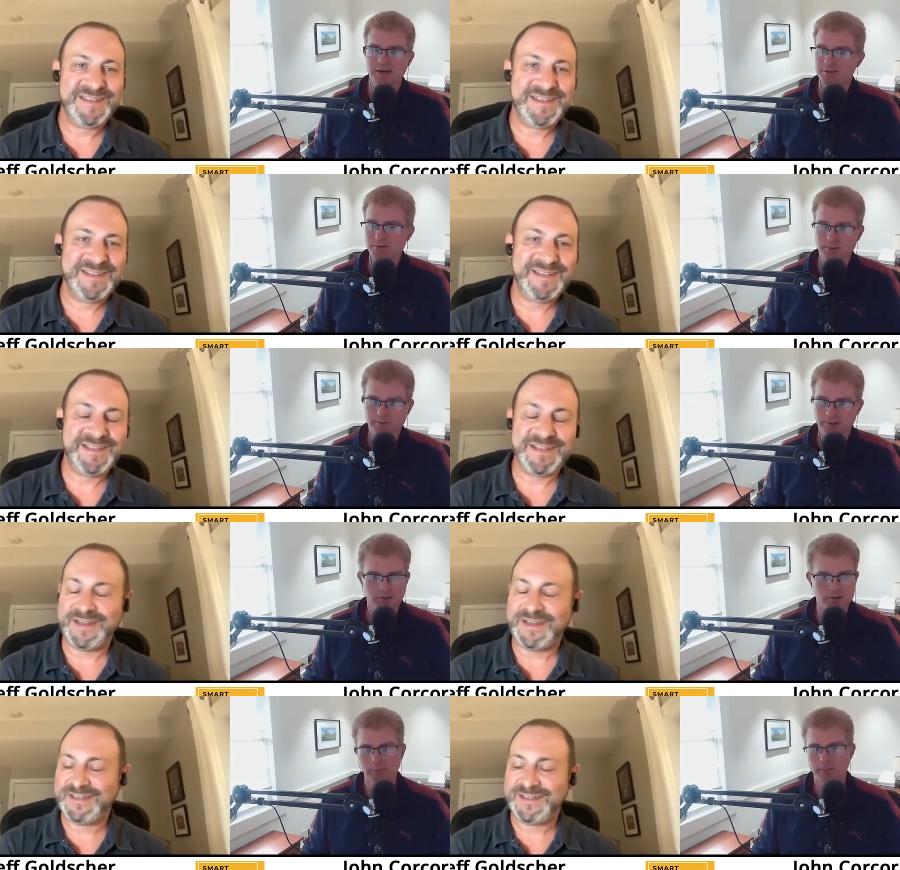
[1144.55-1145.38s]
Speaker 1: I assume
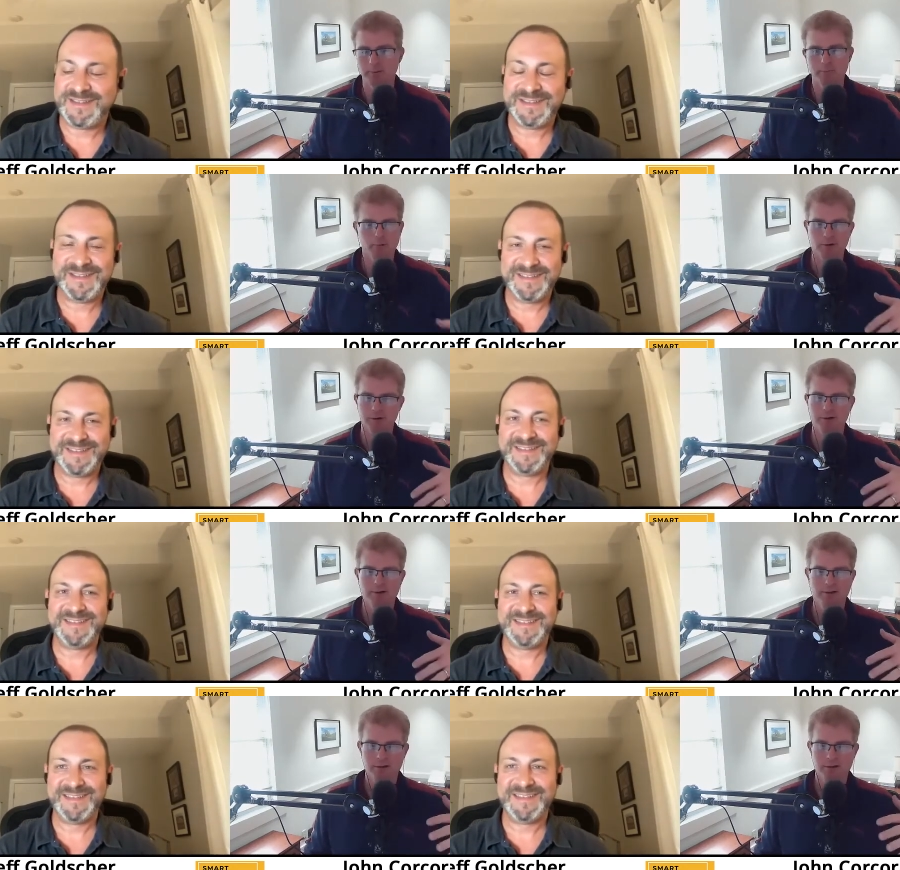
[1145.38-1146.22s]
you're a little oh. bit more
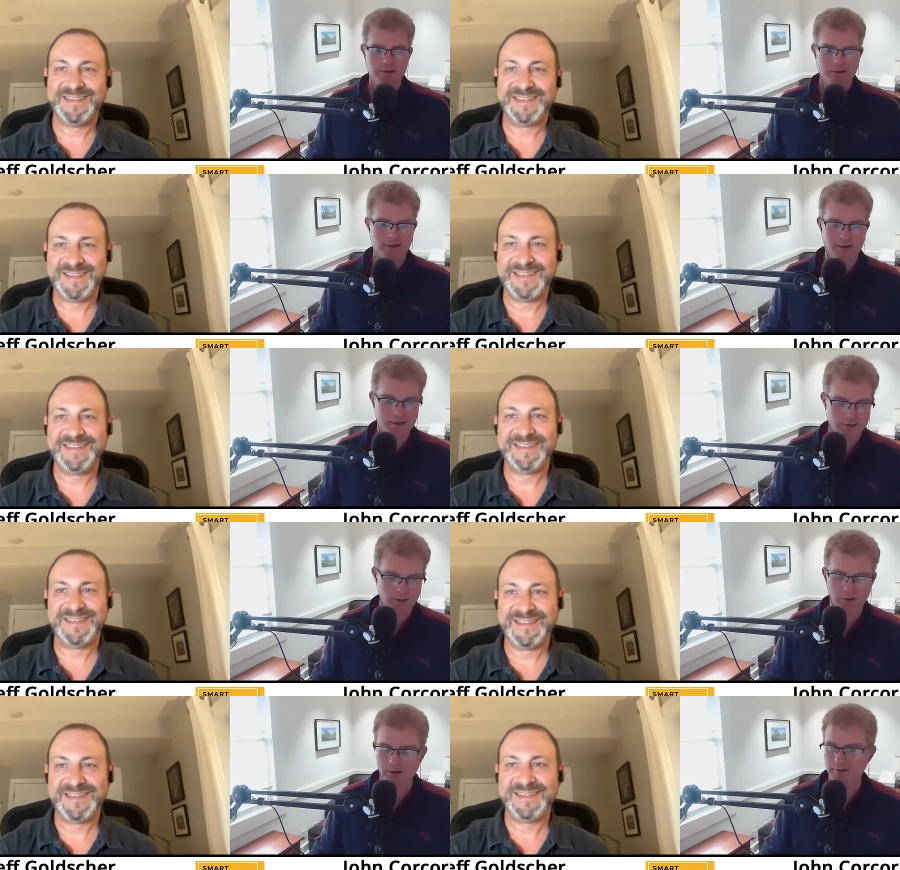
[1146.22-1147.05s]
uh,
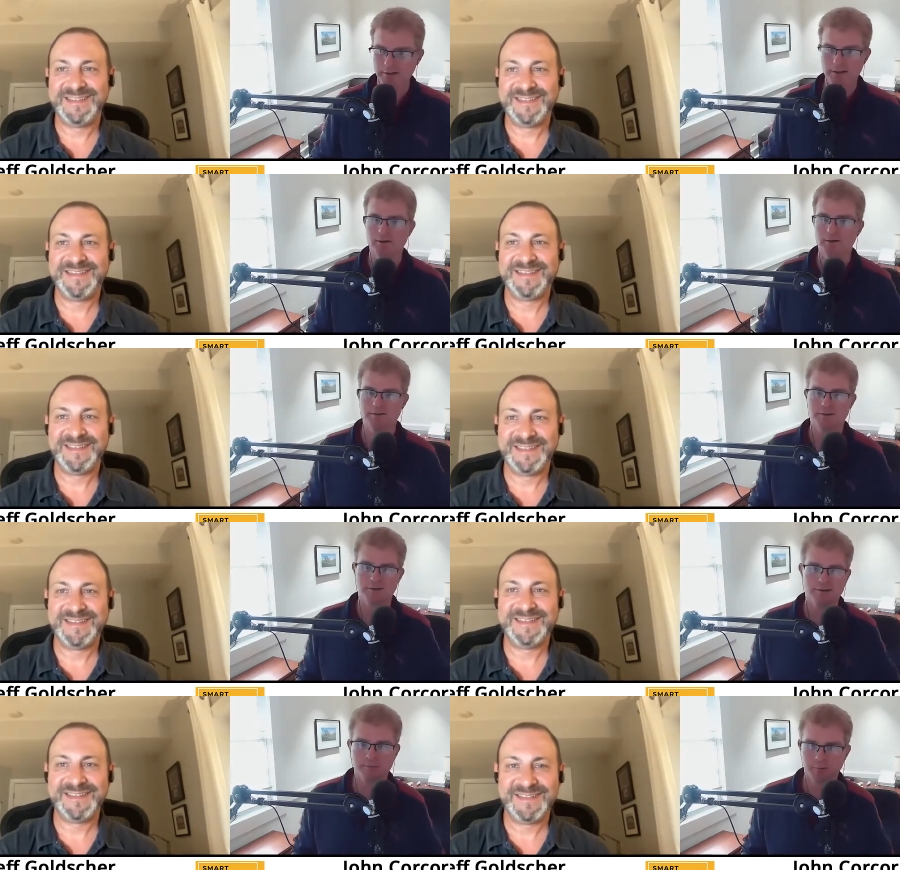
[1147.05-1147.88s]
long in the years
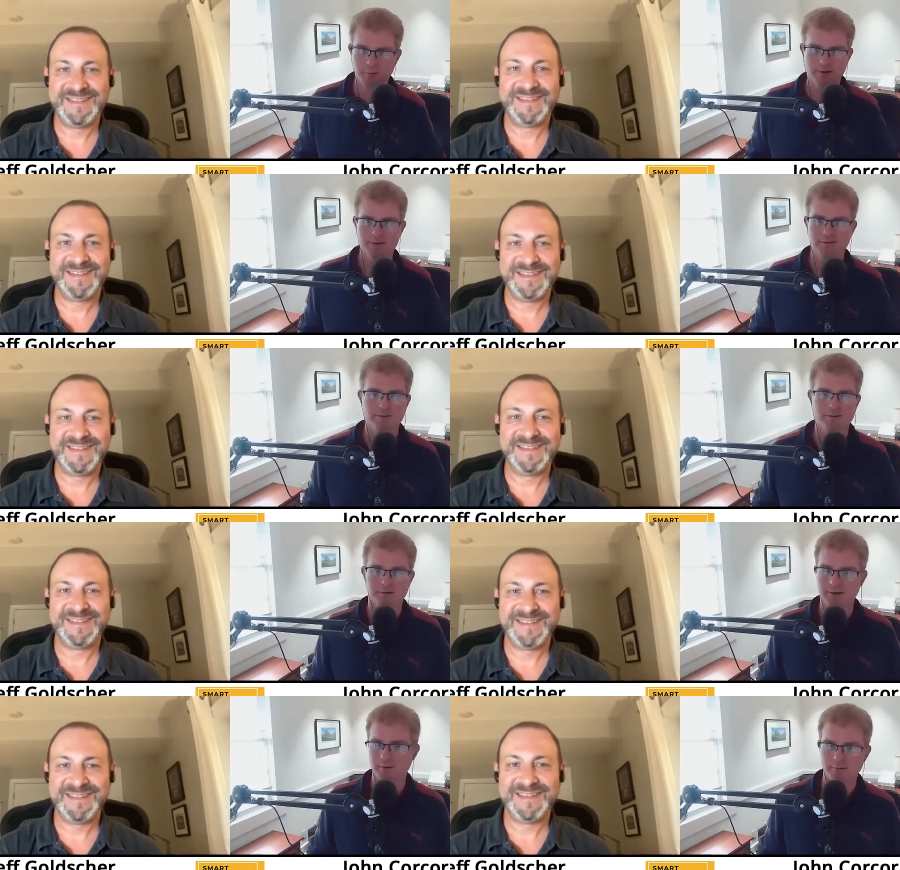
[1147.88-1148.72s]
at this point. So
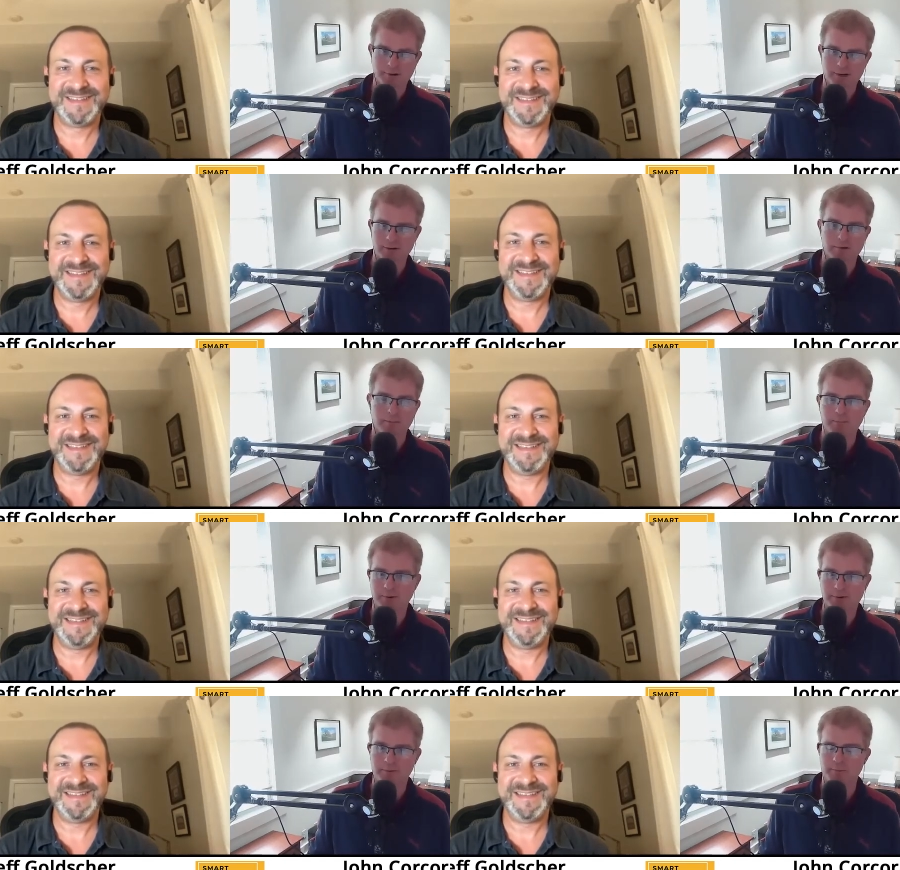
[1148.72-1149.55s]
you're not running around
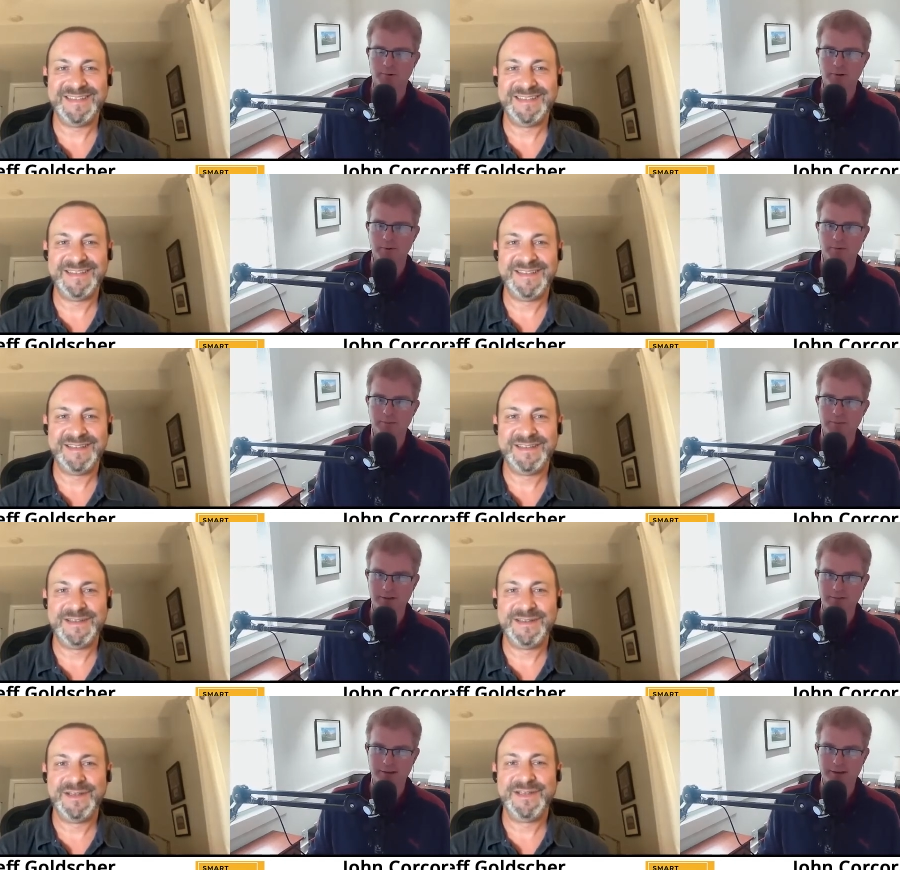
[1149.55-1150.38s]
Baltimore with a
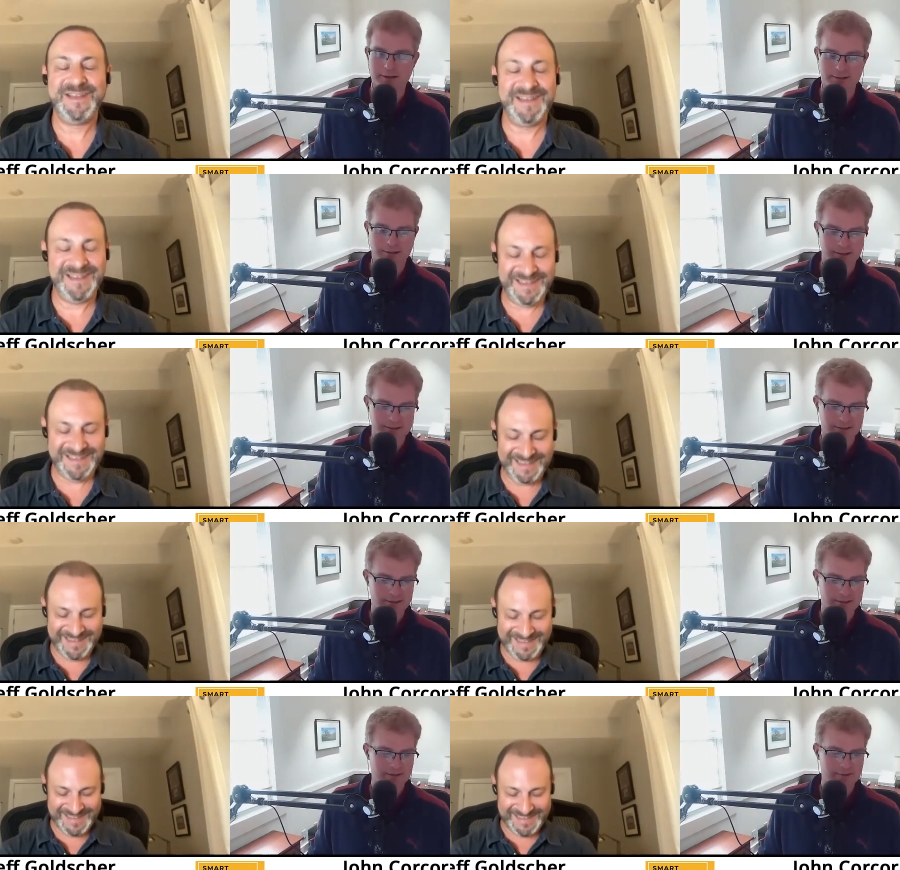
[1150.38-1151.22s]
minivan
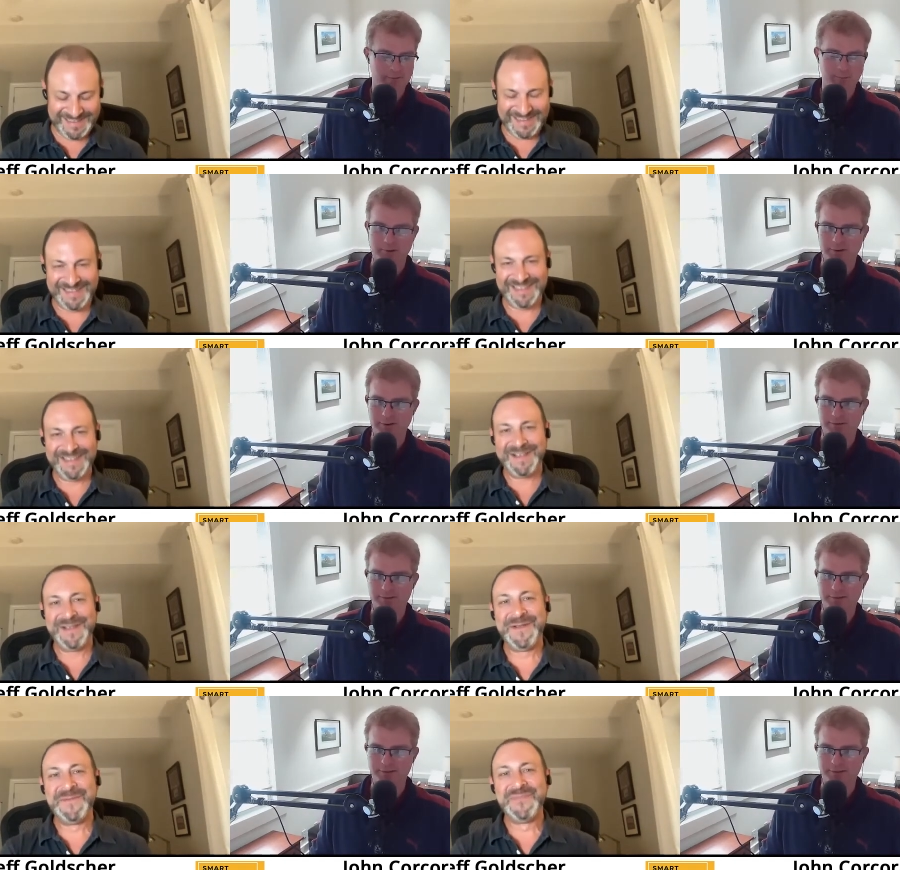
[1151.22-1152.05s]
collecting uh,
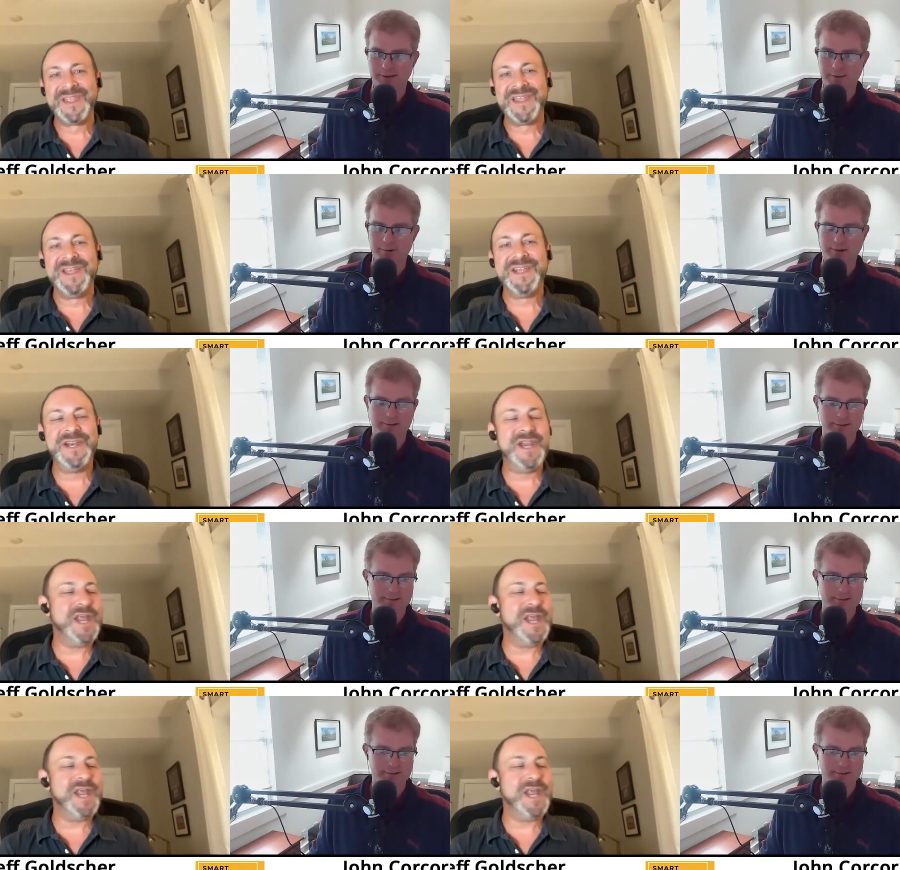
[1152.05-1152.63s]
footballs this time around.